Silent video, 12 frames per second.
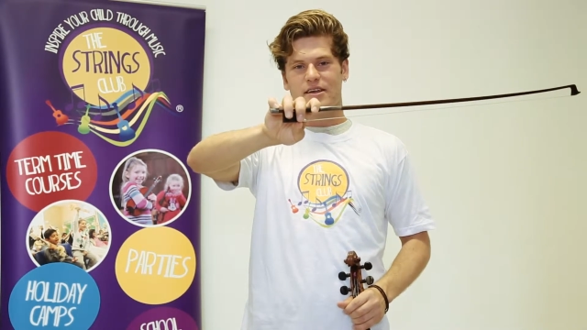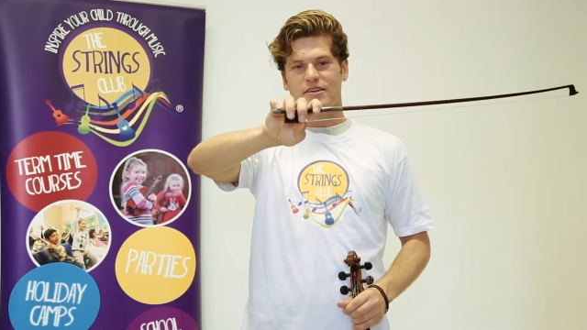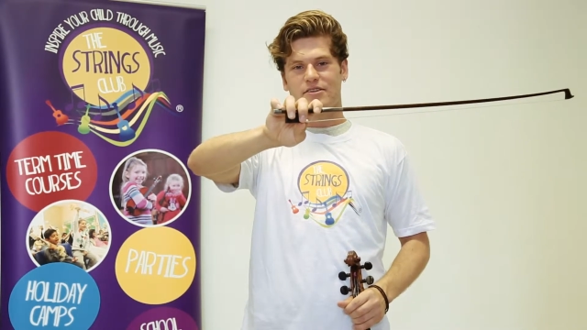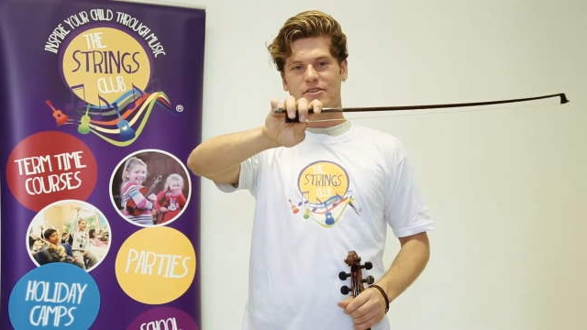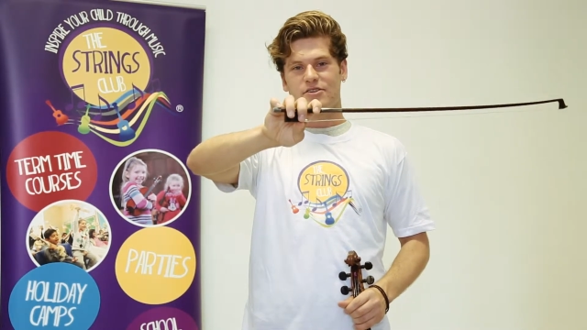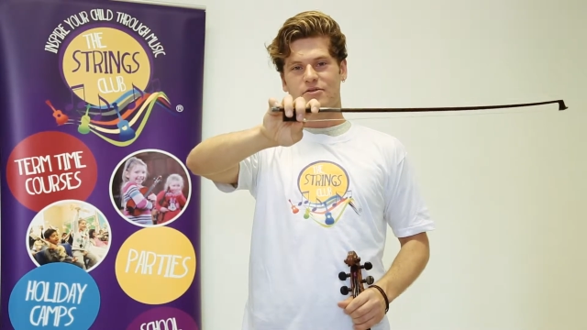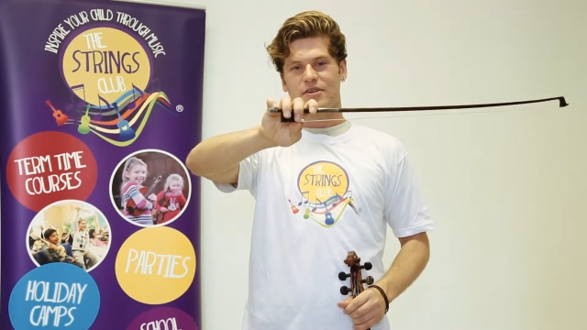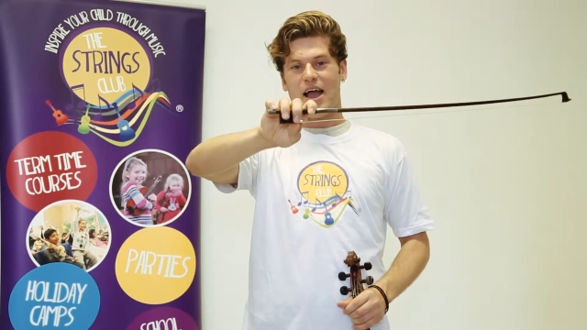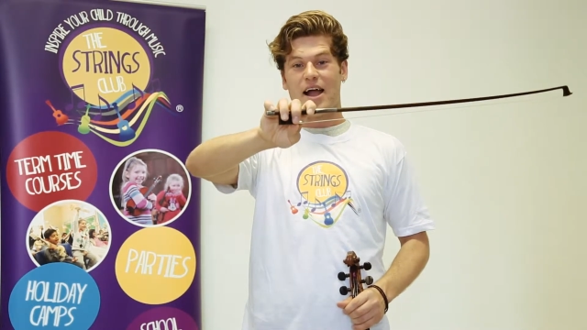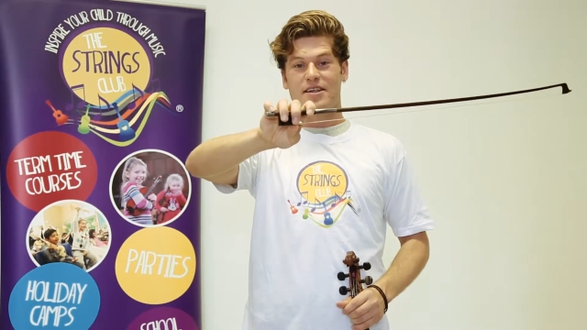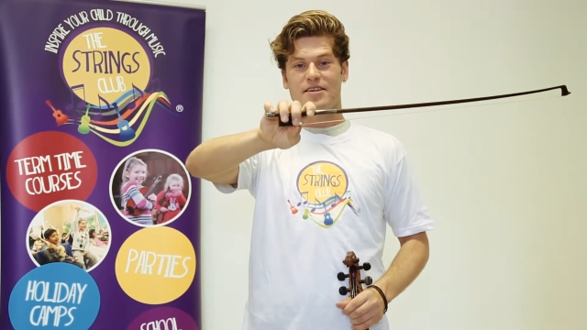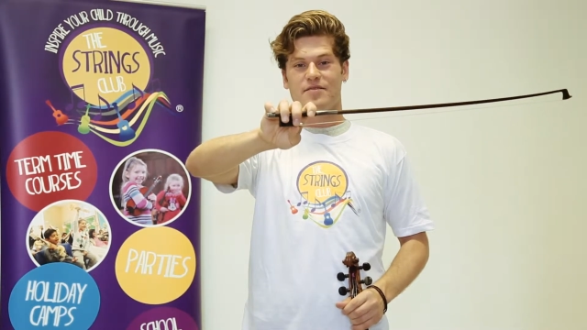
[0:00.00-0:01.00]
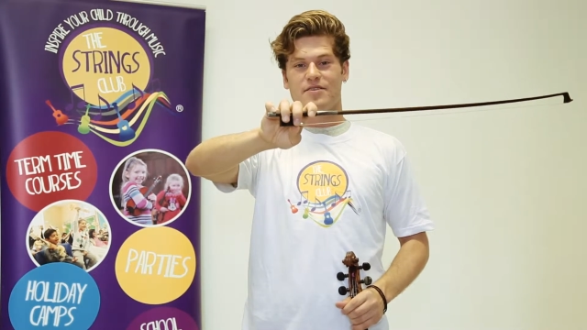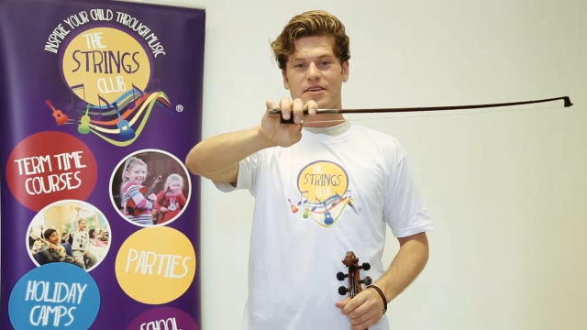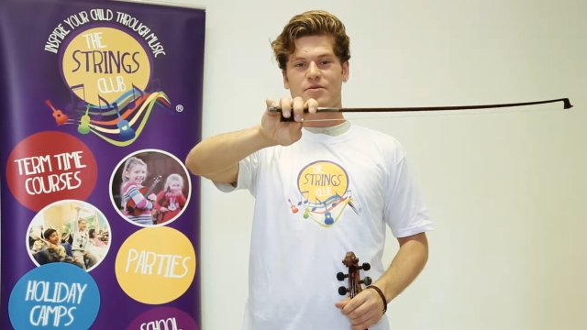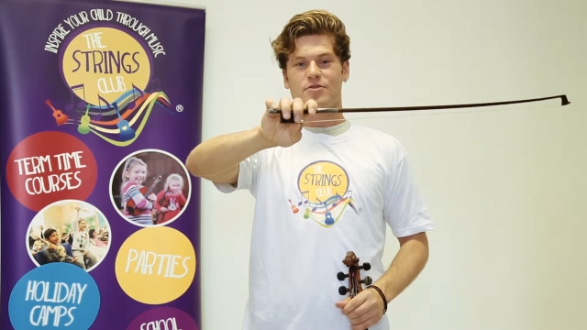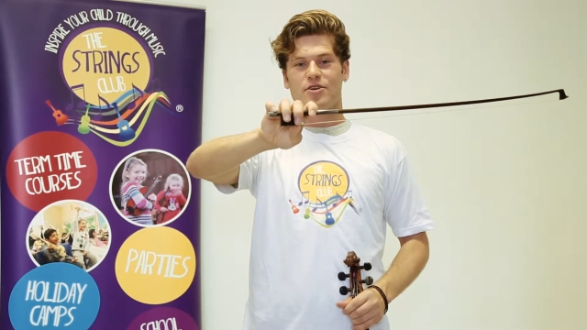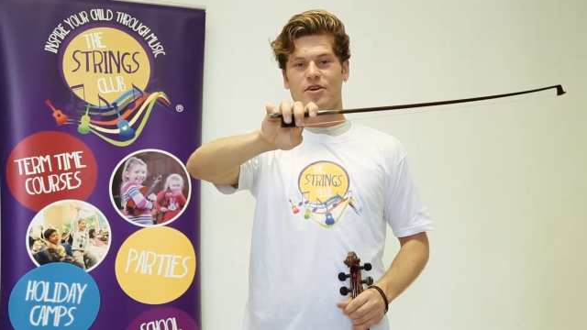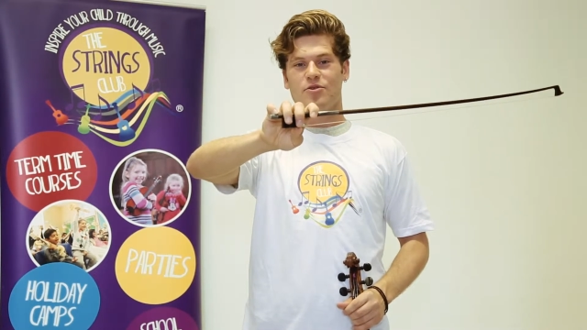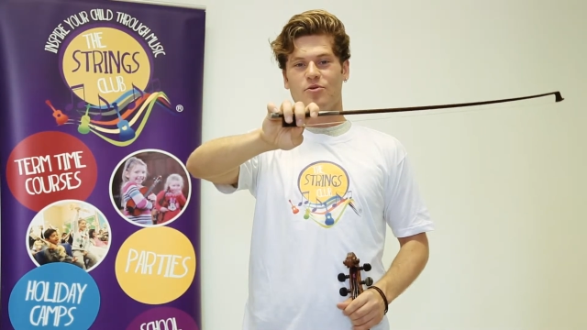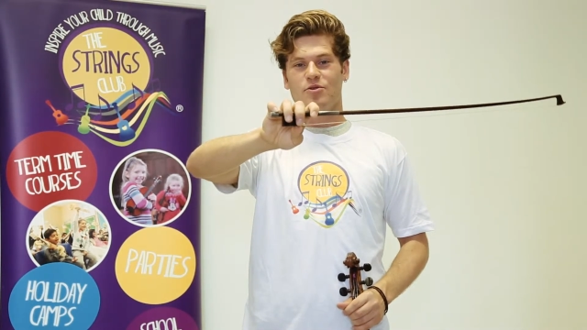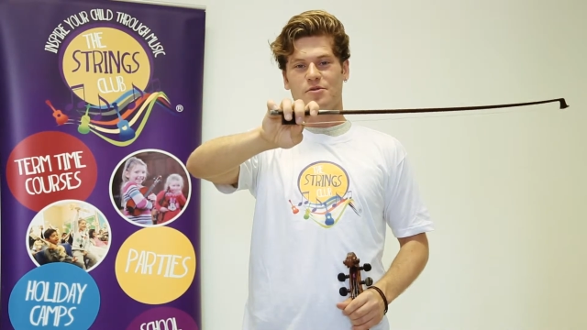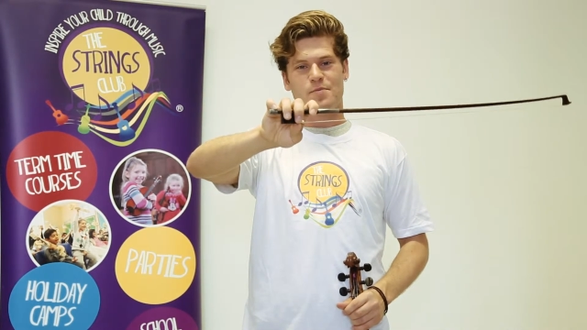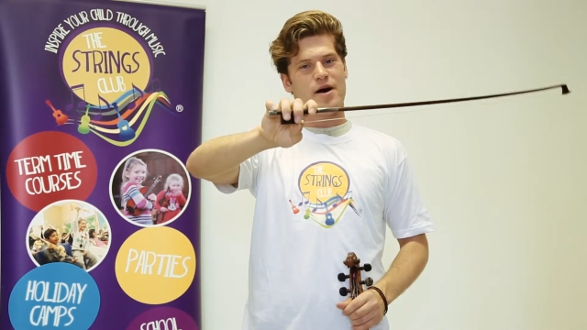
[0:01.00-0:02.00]
is to do an activity which I
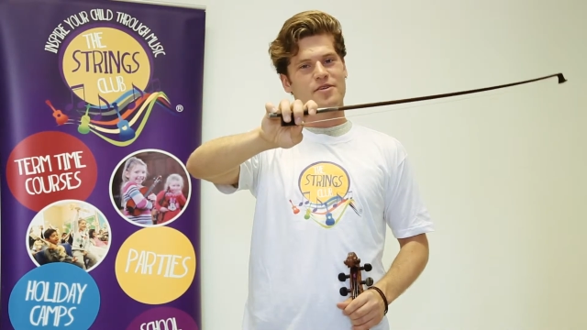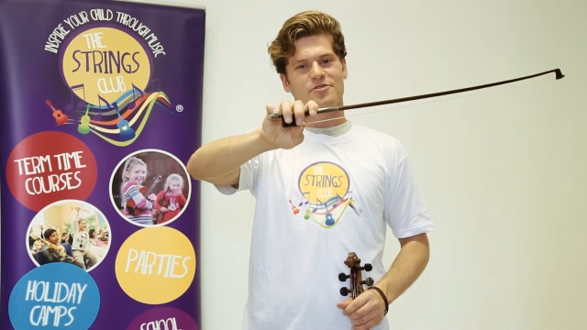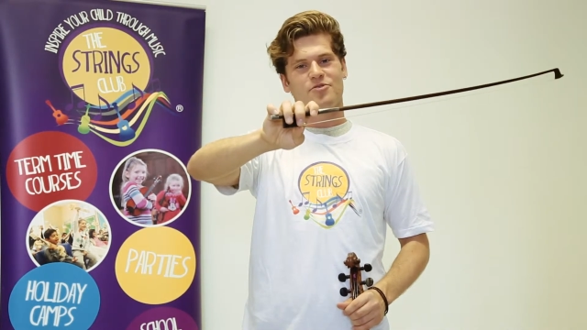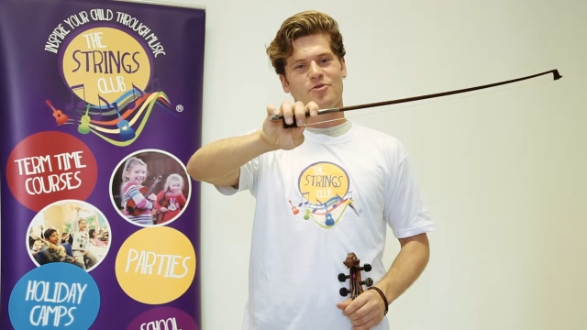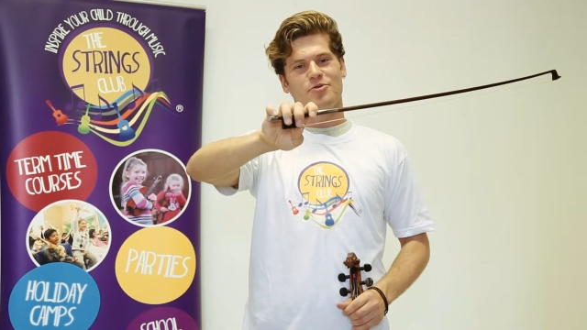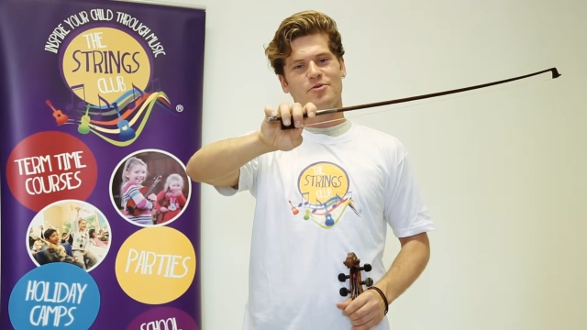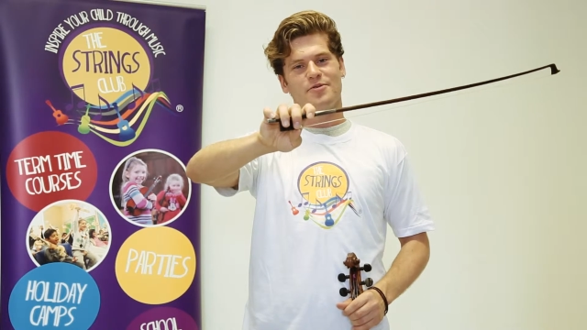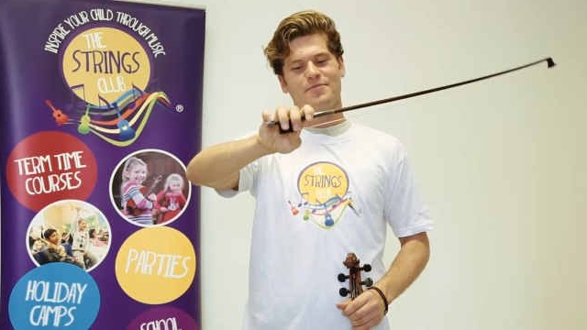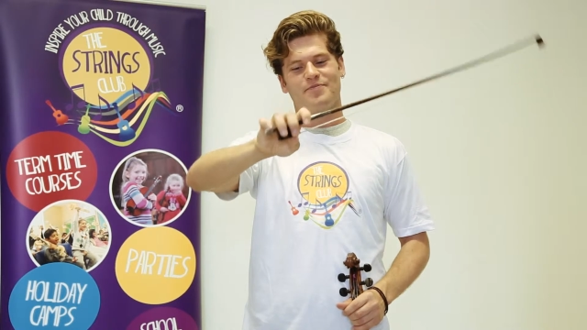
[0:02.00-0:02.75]
call the spider crawl.